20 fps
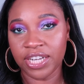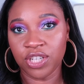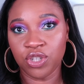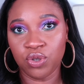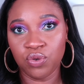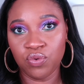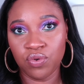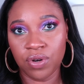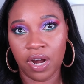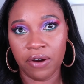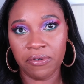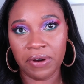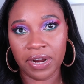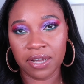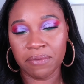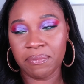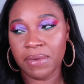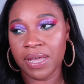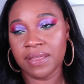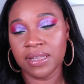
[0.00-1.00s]
I do not
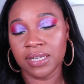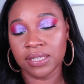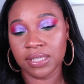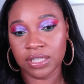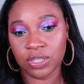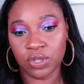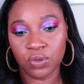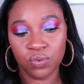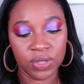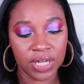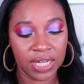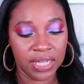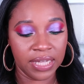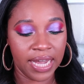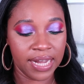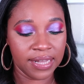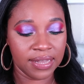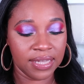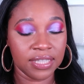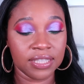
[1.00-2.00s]
recommend this. I do not
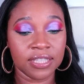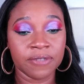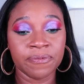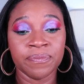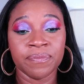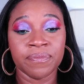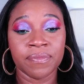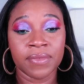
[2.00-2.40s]
like this.